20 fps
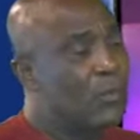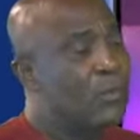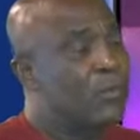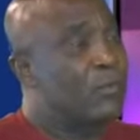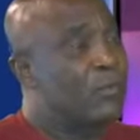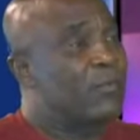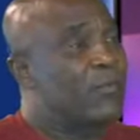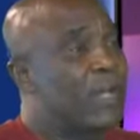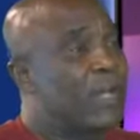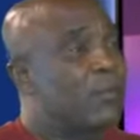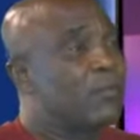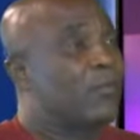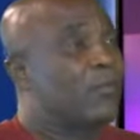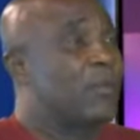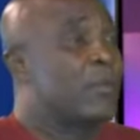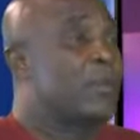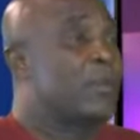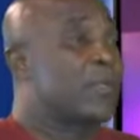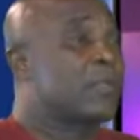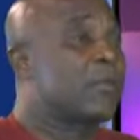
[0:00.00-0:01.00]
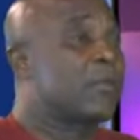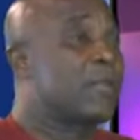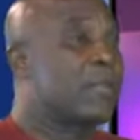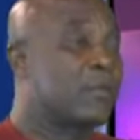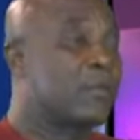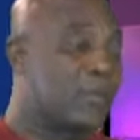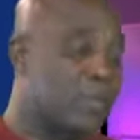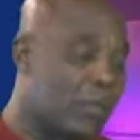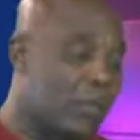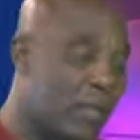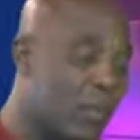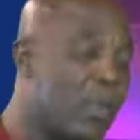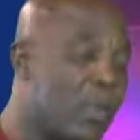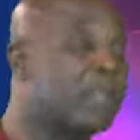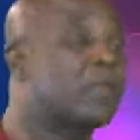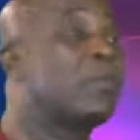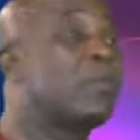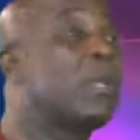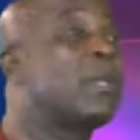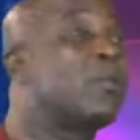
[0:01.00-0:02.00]
vie for the president, they say, okay,
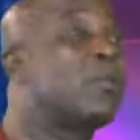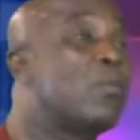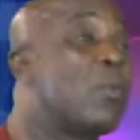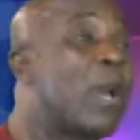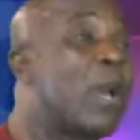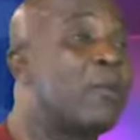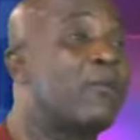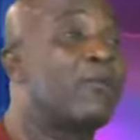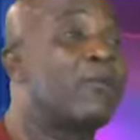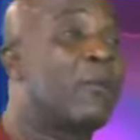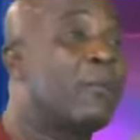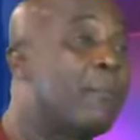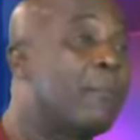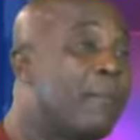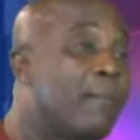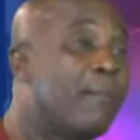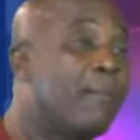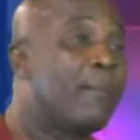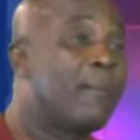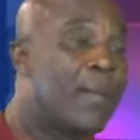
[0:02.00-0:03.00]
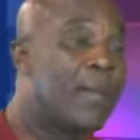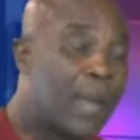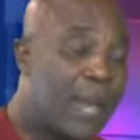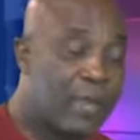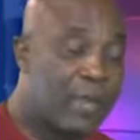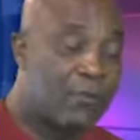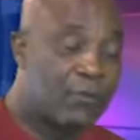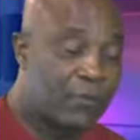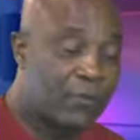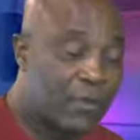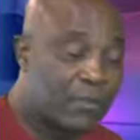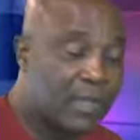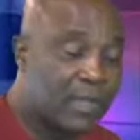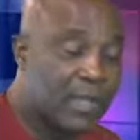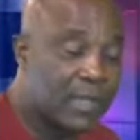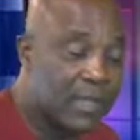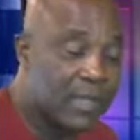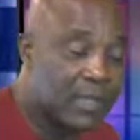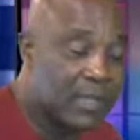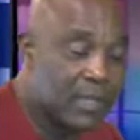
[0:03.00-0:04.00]
where are you from? are you from
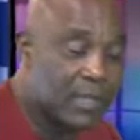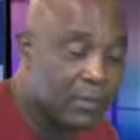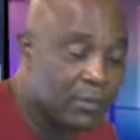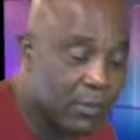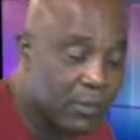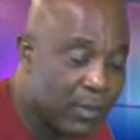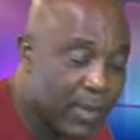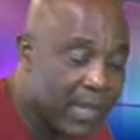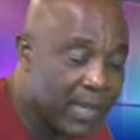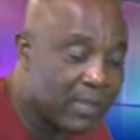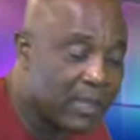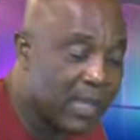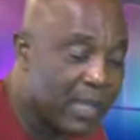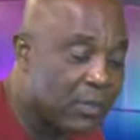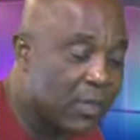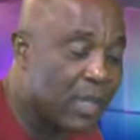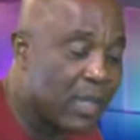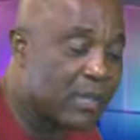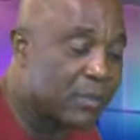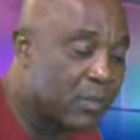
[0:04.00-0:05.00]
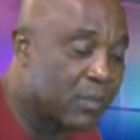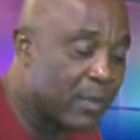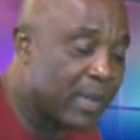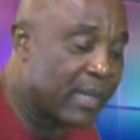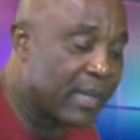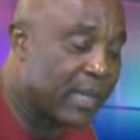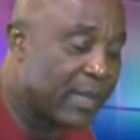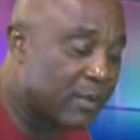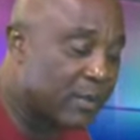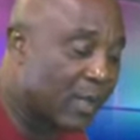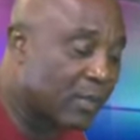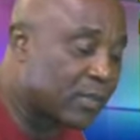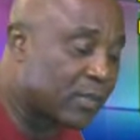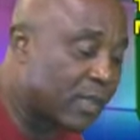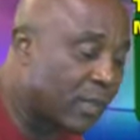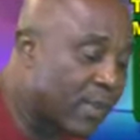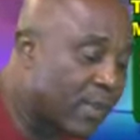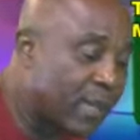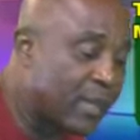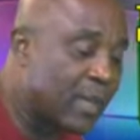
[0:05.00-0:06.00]
Igbo man? Are you an Igbo man? Are you
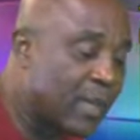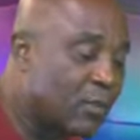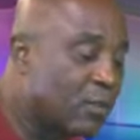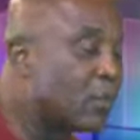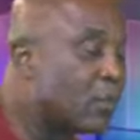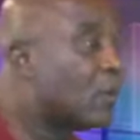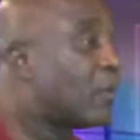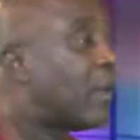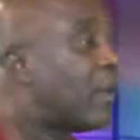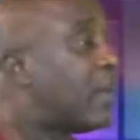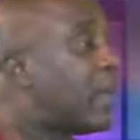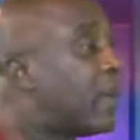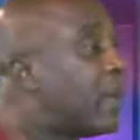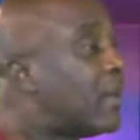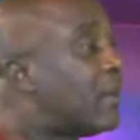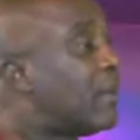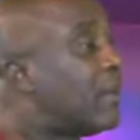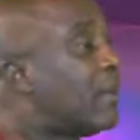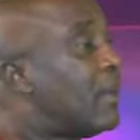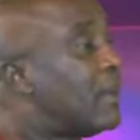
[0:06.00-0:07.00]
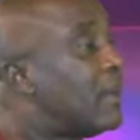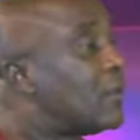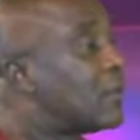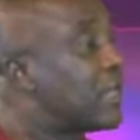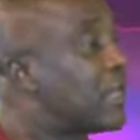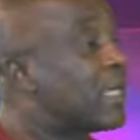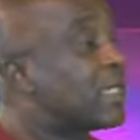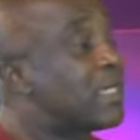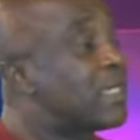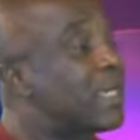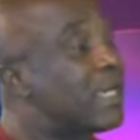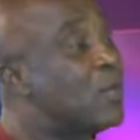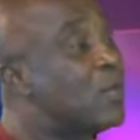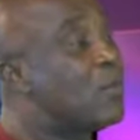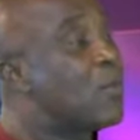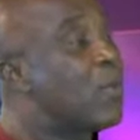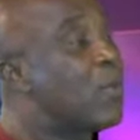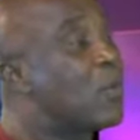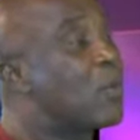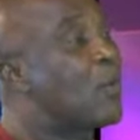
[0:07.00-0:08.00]
Hausa man? Are you Yoruba man? We start checking
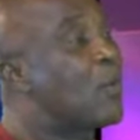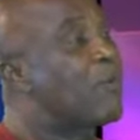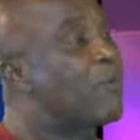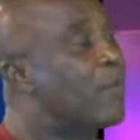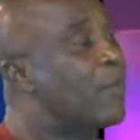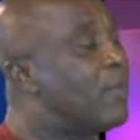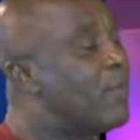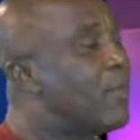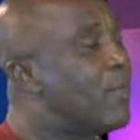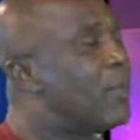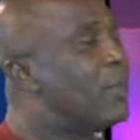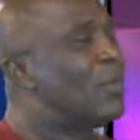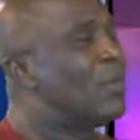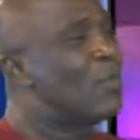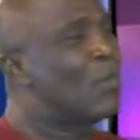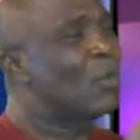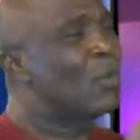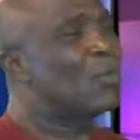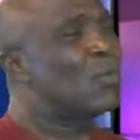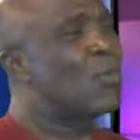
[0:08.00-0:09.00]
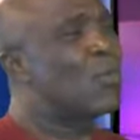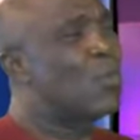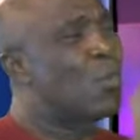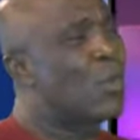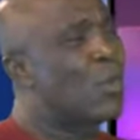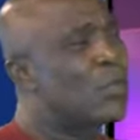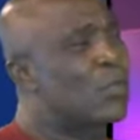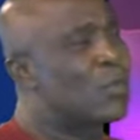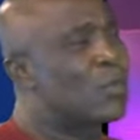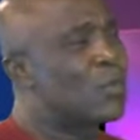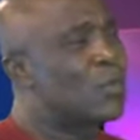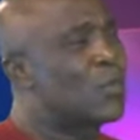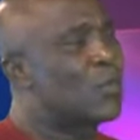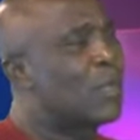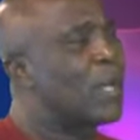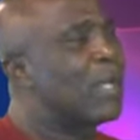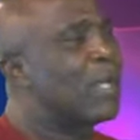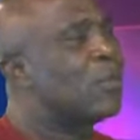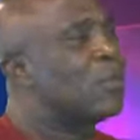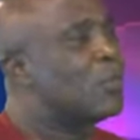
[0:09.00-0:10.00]
where you come from, not what you
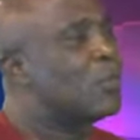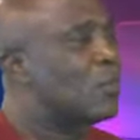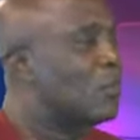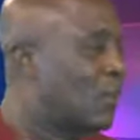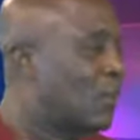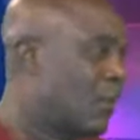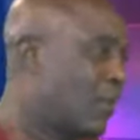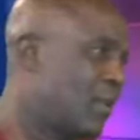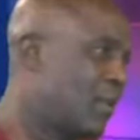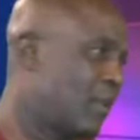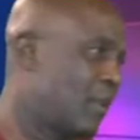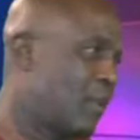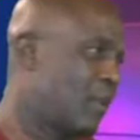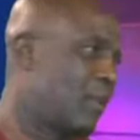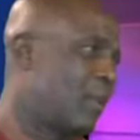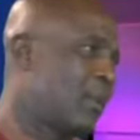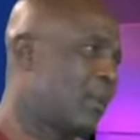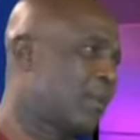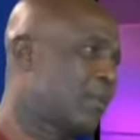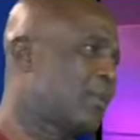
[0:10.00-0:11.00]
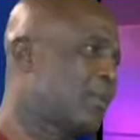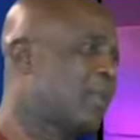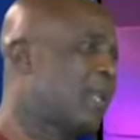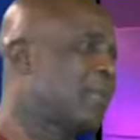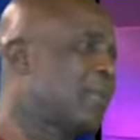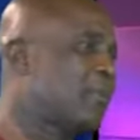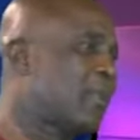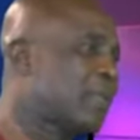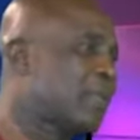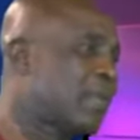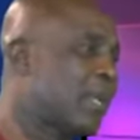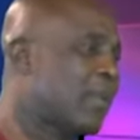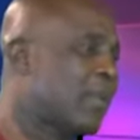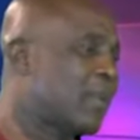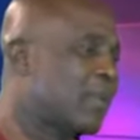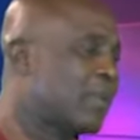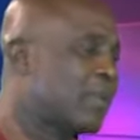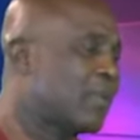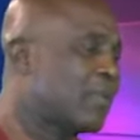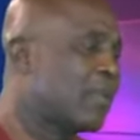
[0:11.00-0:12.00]
can do. So that was
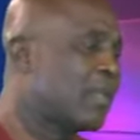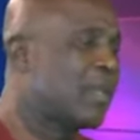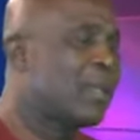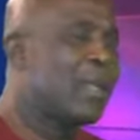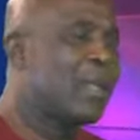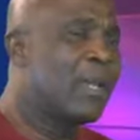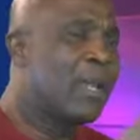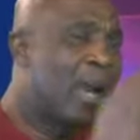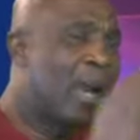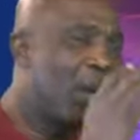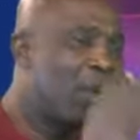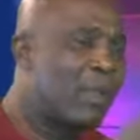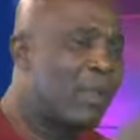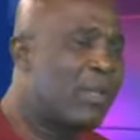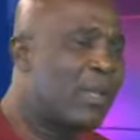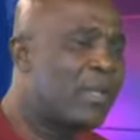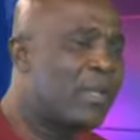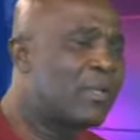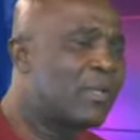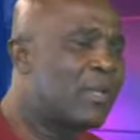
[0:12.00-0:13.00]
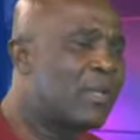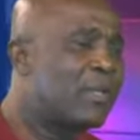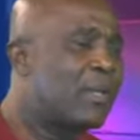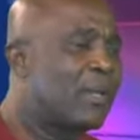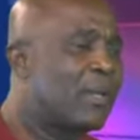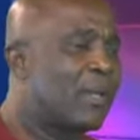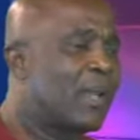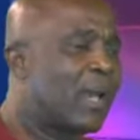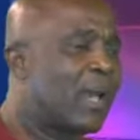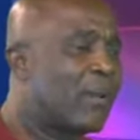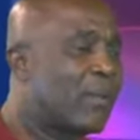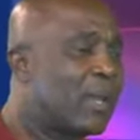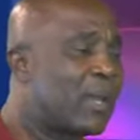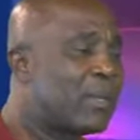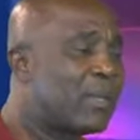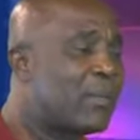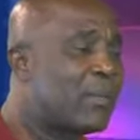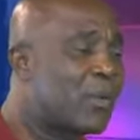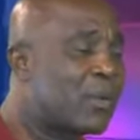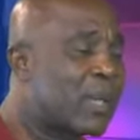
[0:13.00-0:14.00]
what I'm saying. Our military, our
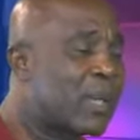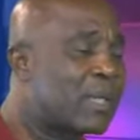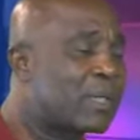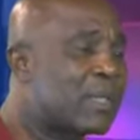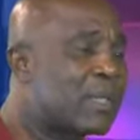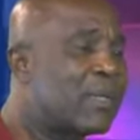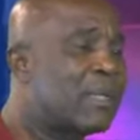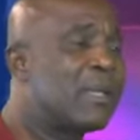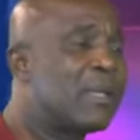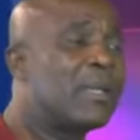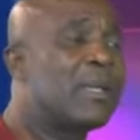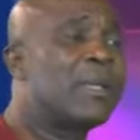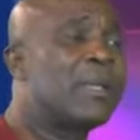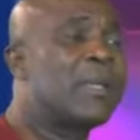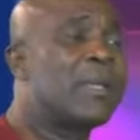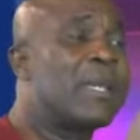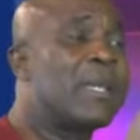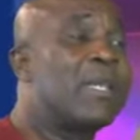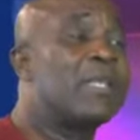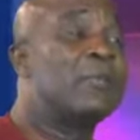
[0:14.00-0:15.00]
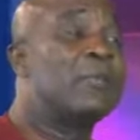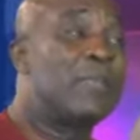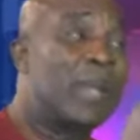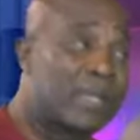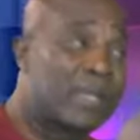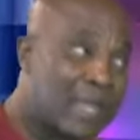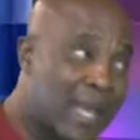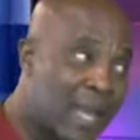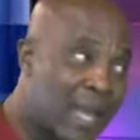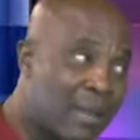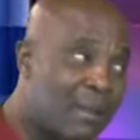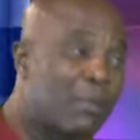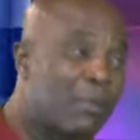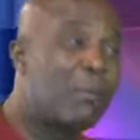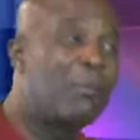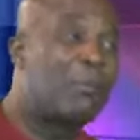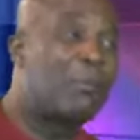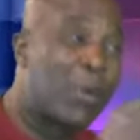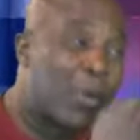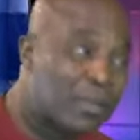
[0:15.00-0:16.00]
democracy is better,
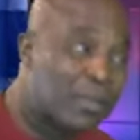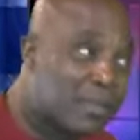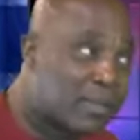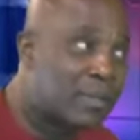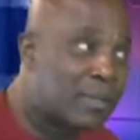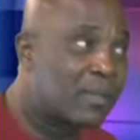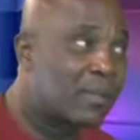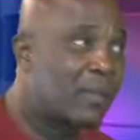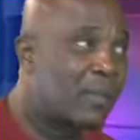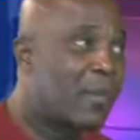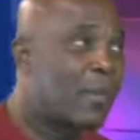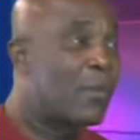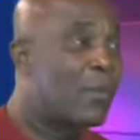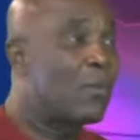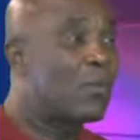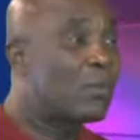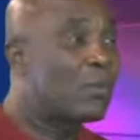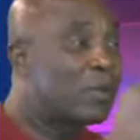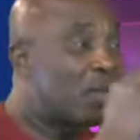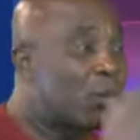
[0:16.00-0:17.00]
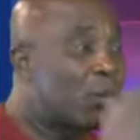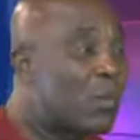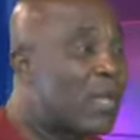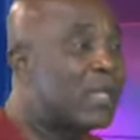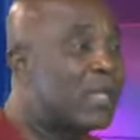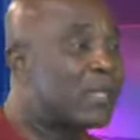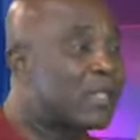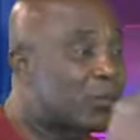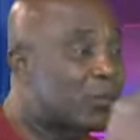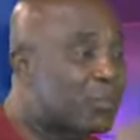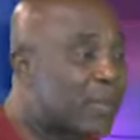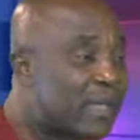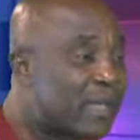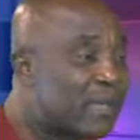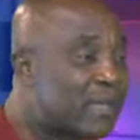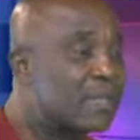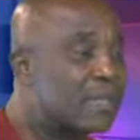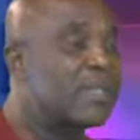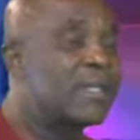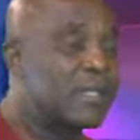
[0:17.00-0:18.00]
but the way it is
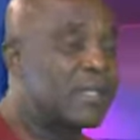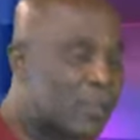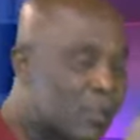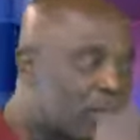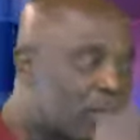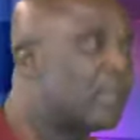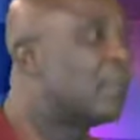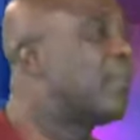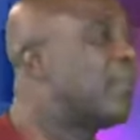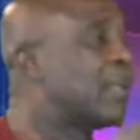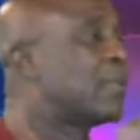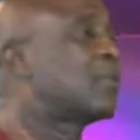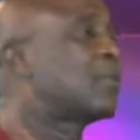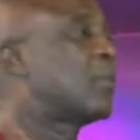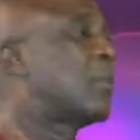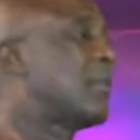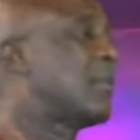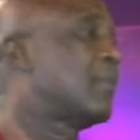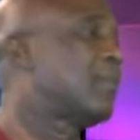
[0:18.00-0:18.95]
practiced is not the best way.